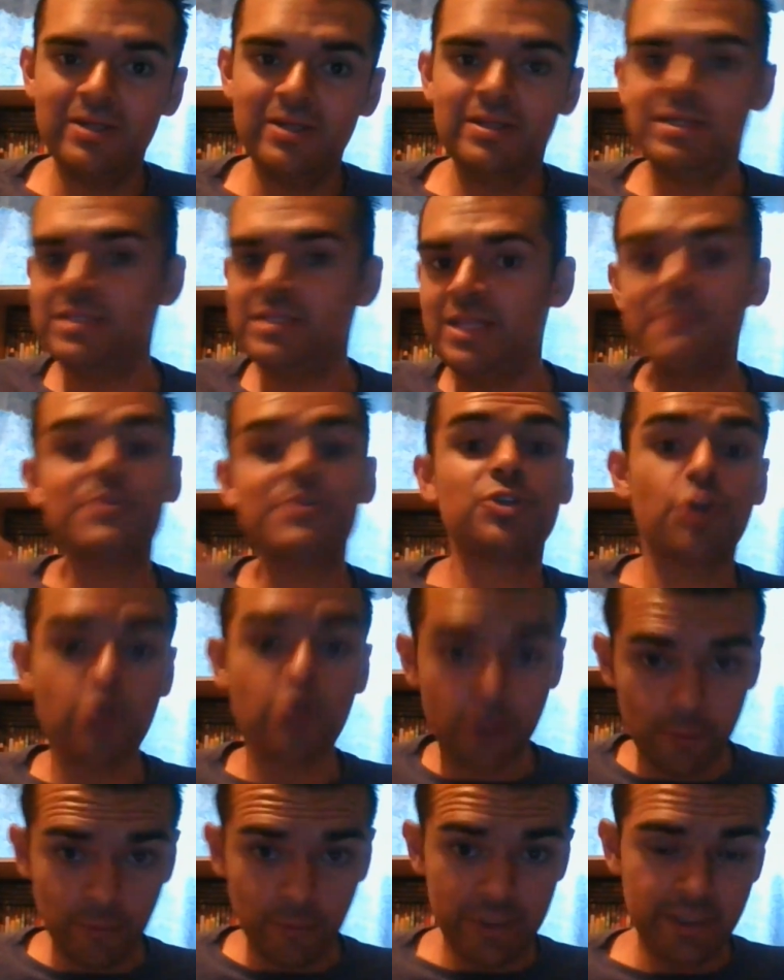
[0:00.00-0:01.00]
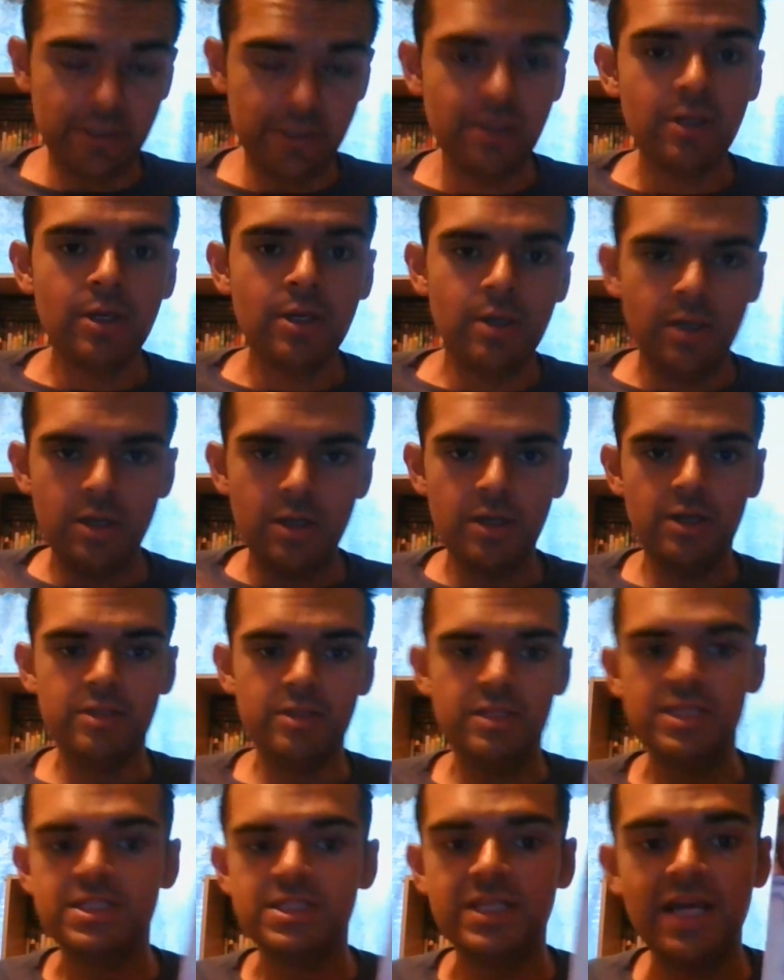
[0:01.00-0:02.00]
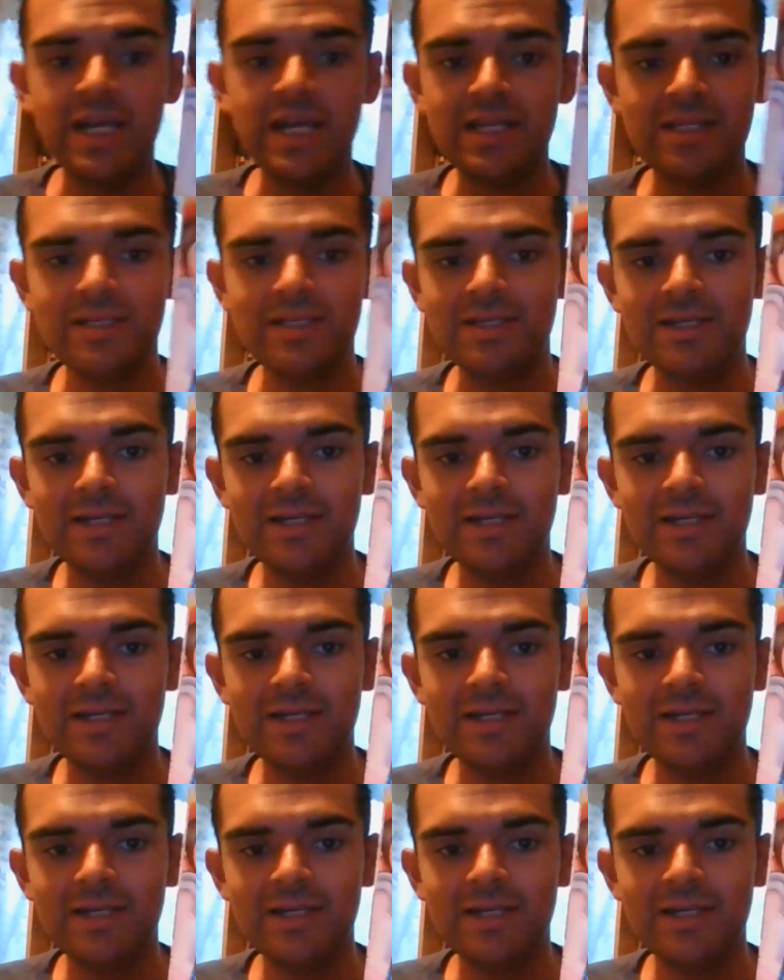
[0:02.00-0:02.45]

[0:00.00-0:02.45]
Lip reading: His name is Irwin. This guy,